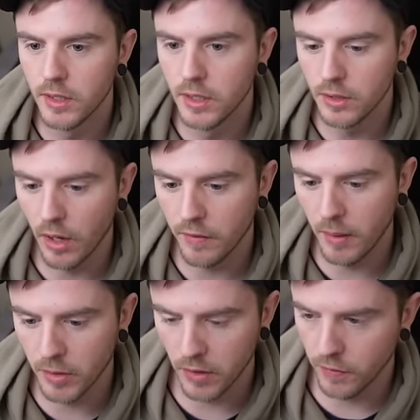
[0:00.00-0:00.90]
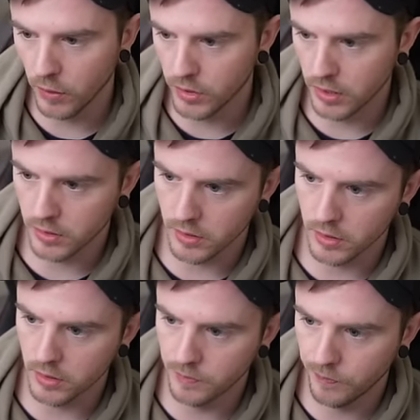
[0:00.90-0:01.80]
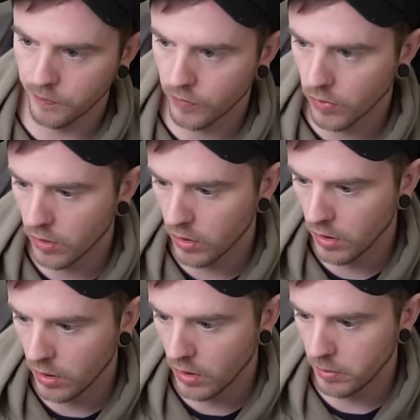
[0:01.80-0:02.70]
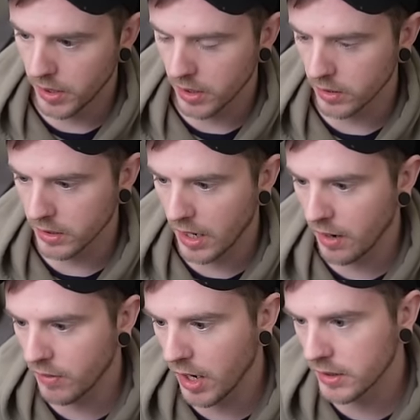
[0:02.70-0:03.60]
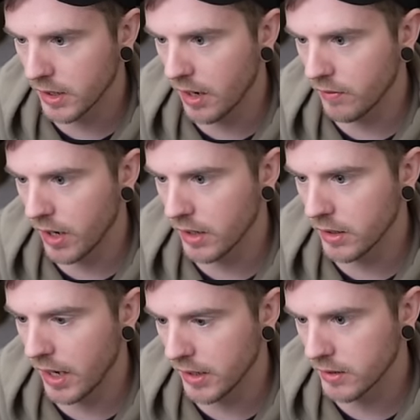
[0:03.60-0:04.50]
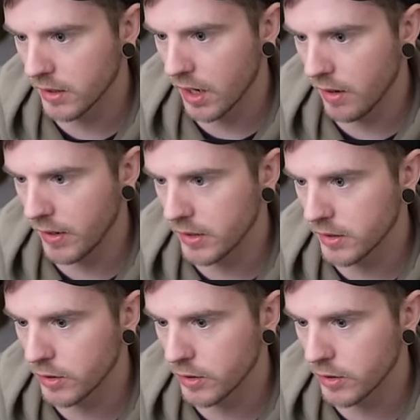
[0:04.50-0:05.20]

So I'm going to fold jacks on turn. Because I have nines, I have nine eights, and I have aces